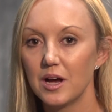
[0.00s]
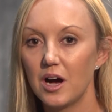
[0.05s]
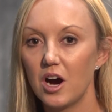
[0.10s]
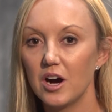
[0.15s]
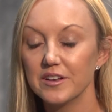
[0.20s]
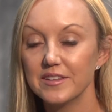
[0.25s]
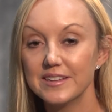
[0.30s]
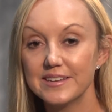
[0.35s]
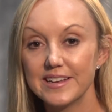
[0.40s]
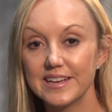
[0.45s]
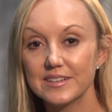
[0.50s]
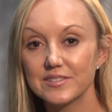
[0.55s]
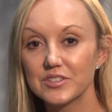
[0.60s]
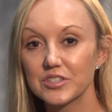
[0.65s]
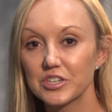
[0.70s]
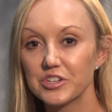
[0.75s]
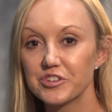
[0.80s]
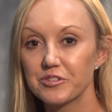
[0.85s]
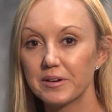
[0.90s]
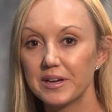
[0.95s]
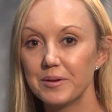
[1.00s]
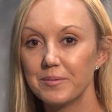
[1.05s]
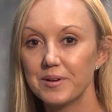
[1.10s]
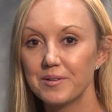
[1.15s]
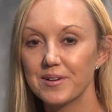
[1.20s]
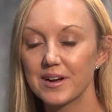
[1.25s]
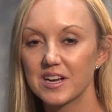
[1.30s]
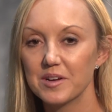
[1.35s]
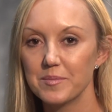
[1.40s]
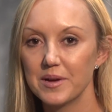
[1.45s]
On the day of surgery, we
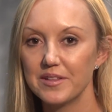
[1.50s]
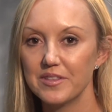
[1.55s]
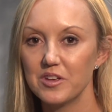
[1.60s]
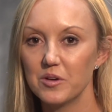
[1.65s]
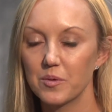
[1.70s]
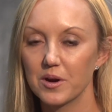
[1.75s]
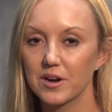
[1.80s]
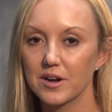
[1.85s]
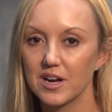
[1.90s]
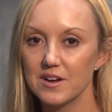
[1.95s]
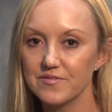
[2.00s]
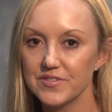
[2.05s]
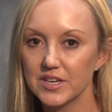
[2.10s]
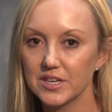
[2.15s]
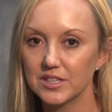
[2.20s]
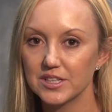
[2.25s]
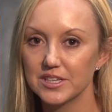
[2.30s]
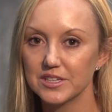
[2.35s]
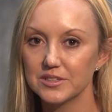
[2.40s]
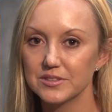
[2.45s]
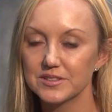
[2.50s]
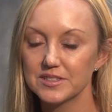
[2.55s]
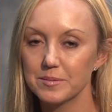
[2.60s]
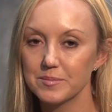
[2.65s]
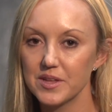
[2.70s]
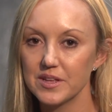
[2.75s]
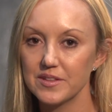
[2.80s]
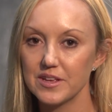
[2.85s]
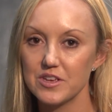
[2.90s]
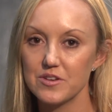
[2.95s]
recommend that you wear comfy clothes,
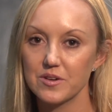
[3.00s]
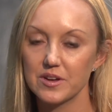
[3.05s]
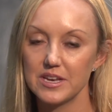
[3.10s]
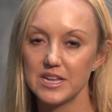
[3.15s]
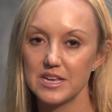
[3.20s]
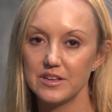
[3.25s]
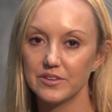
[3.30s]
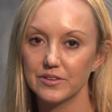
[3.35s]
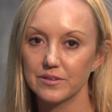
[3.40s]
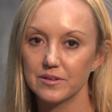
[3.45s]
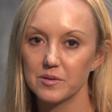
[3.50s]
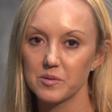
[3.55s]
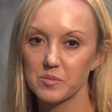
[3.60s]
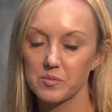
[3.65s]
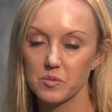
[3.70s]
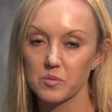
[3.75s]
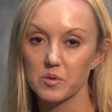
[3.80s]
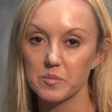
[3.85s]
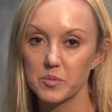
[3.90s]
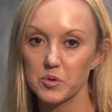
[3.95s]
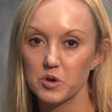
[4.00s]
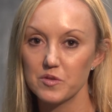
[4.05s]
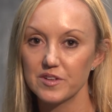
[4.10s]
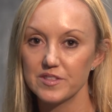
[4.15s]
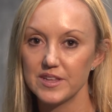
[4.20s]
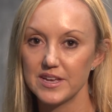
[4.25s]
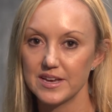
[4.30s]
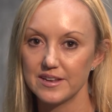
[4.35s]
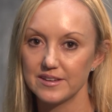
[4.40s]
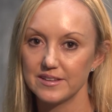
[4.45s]
something that you can easily remove at
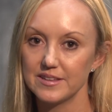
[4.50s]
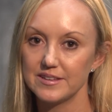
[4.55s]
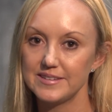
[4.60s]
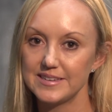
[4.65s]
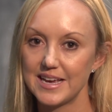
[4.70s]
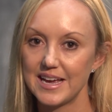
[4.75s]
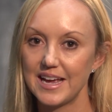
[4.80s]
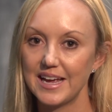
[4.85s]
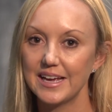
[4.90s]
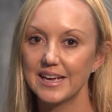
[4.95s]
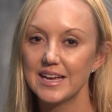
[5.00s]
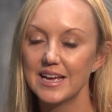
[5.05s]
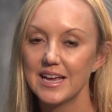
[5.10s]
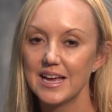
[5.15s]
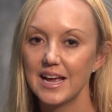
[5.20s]
the end of the day,